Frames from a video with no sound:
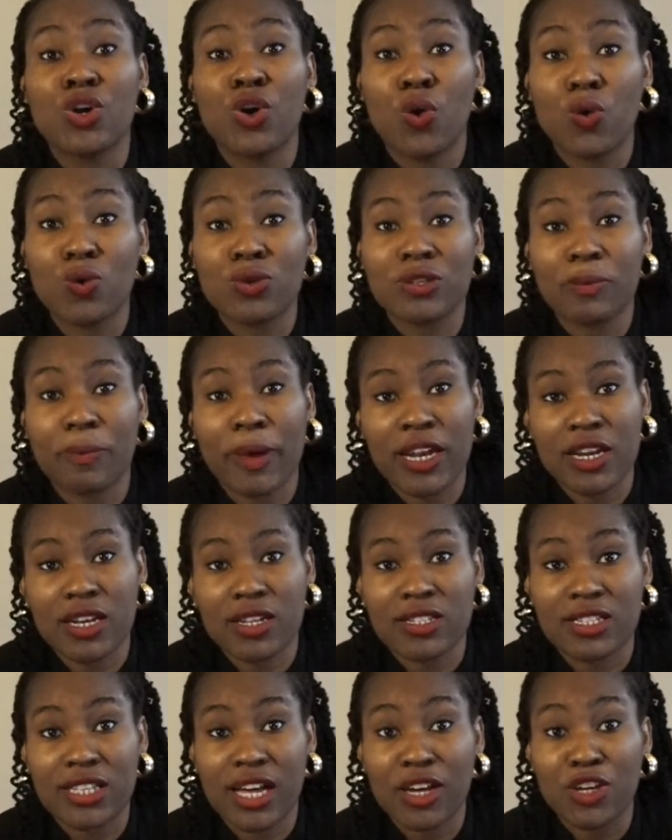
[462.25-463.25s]
all
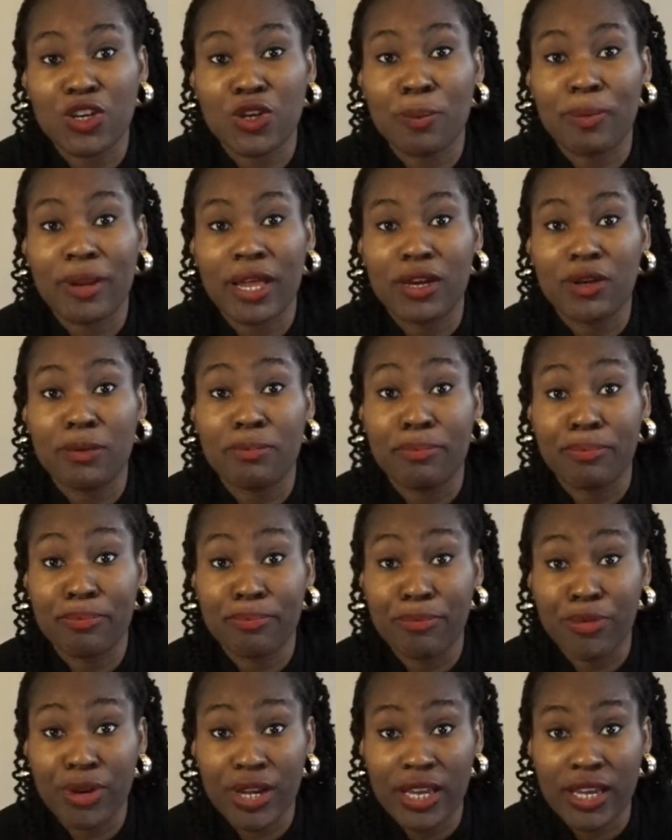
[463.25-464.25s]
dependents that you plan on
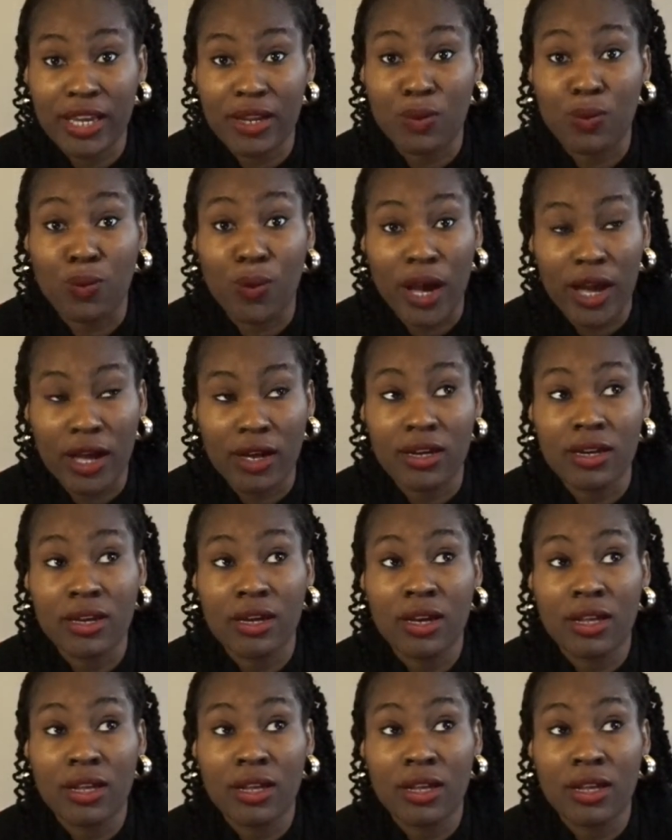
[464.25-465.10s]
bringing while